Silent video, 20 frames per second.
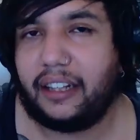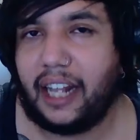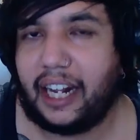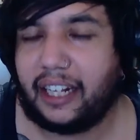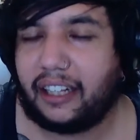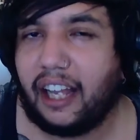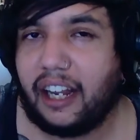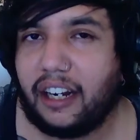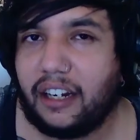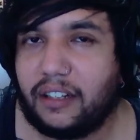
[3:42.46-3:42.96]

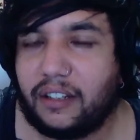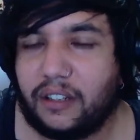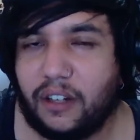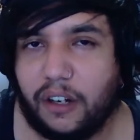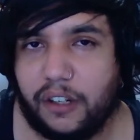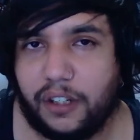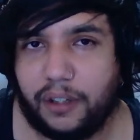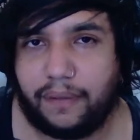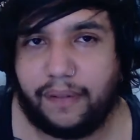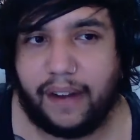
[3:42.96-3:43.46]
like that
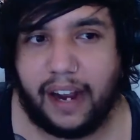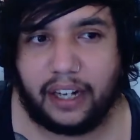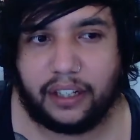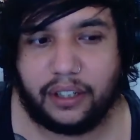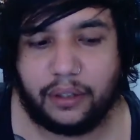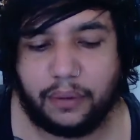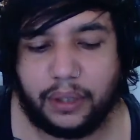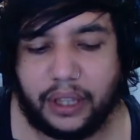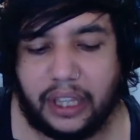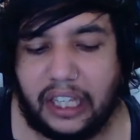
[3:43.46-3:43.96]
nostalgia
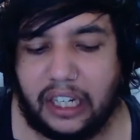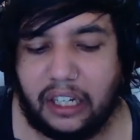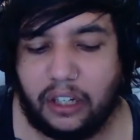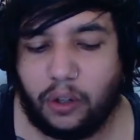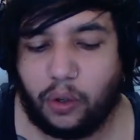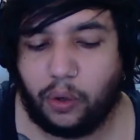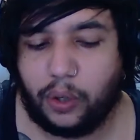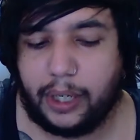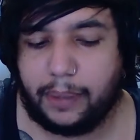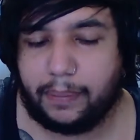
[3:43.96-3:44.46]
factor within
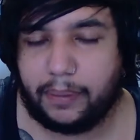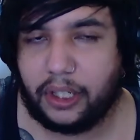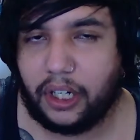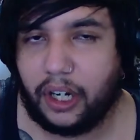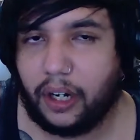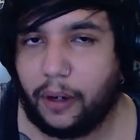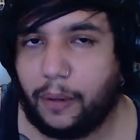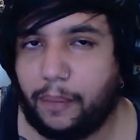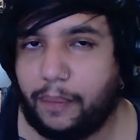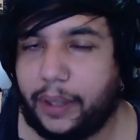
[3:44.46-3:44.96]

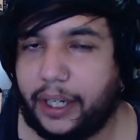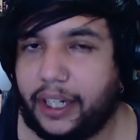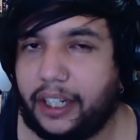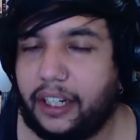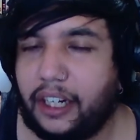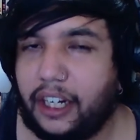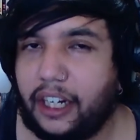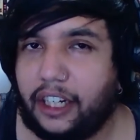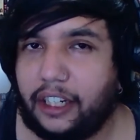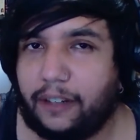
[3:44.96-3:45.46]
Creepshow, but
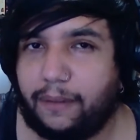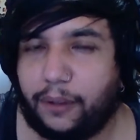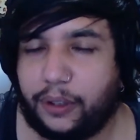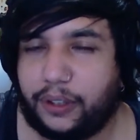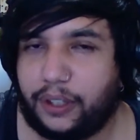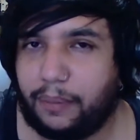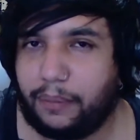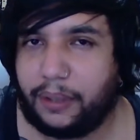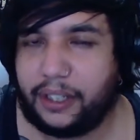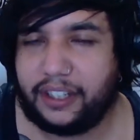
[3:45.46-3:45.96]
for
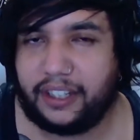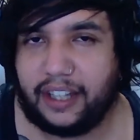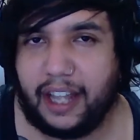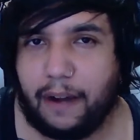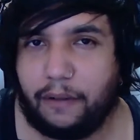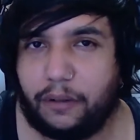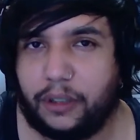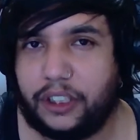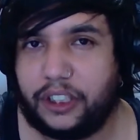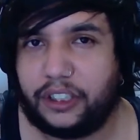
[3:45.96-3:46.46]
some reason
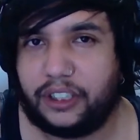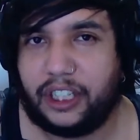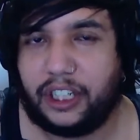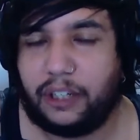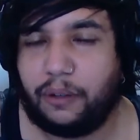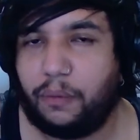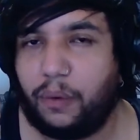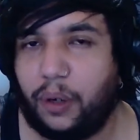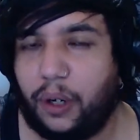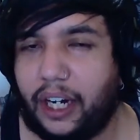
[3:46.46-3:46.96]
that one just
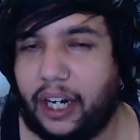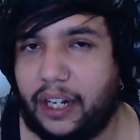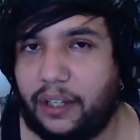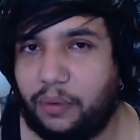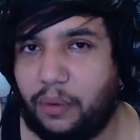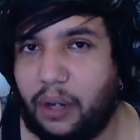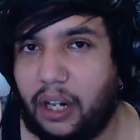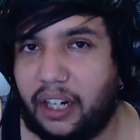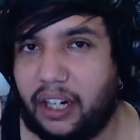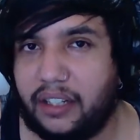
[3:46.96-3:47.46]
didn't work
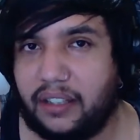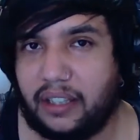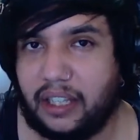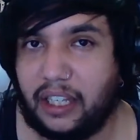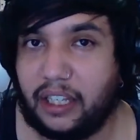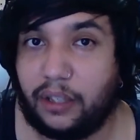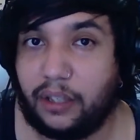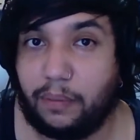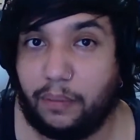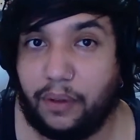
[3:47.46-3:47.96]
as well as
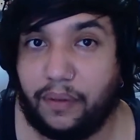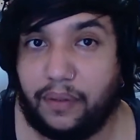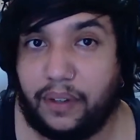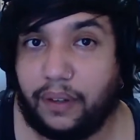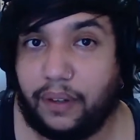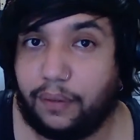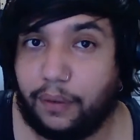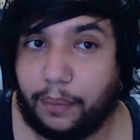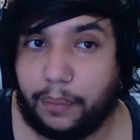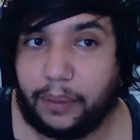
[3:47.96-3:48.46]
this
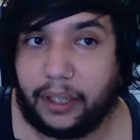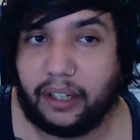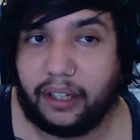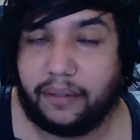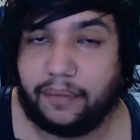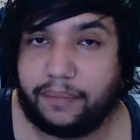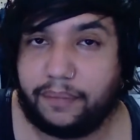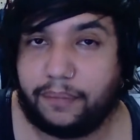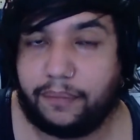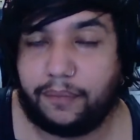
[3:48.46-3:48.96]
movie for
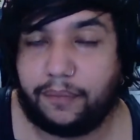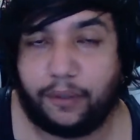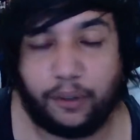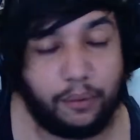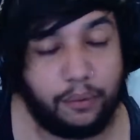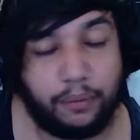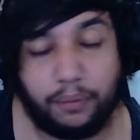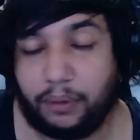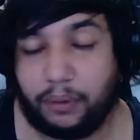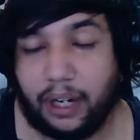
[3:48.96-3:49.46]
me, for
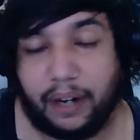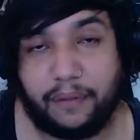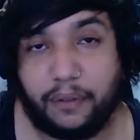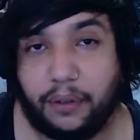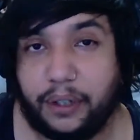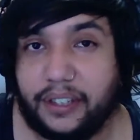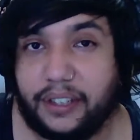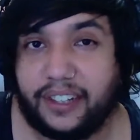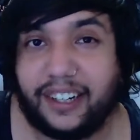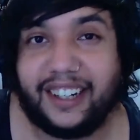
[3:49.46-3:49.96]

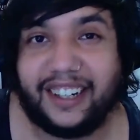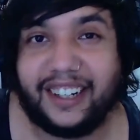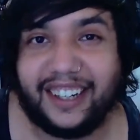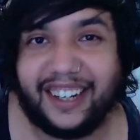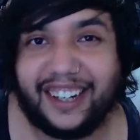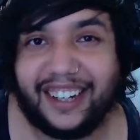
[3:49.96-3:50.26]
whatever reason.